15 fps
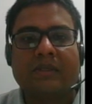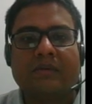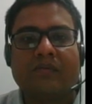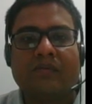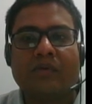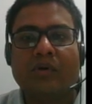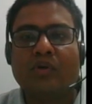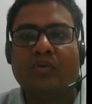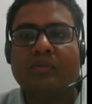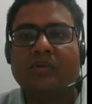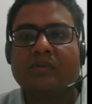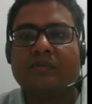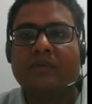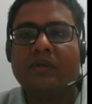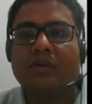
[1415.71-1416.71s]
Volume
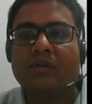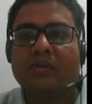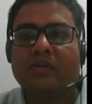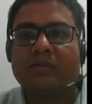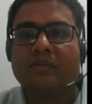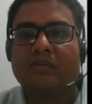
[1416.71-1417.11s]
is V naught.